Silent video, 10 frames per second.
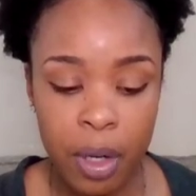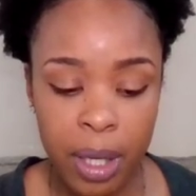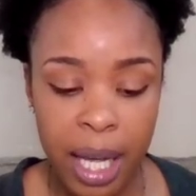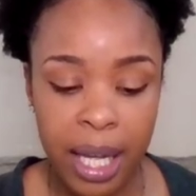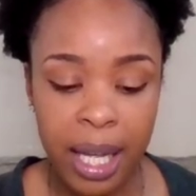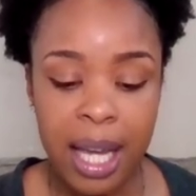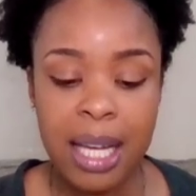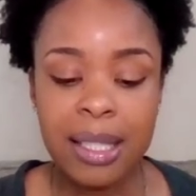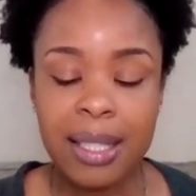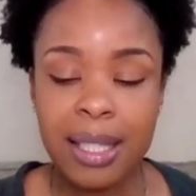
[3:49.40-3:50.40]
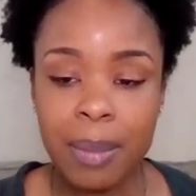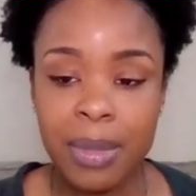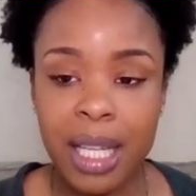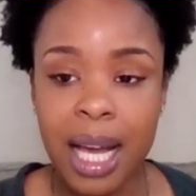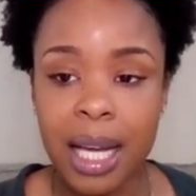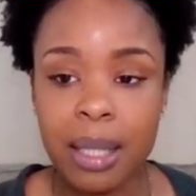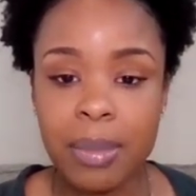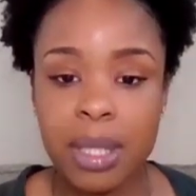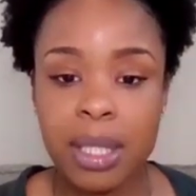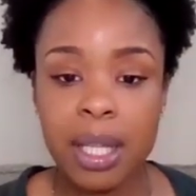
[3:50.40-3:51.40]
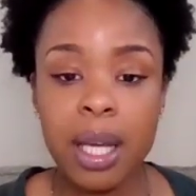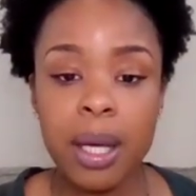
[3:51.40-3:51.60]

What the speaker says: okay? Sometimes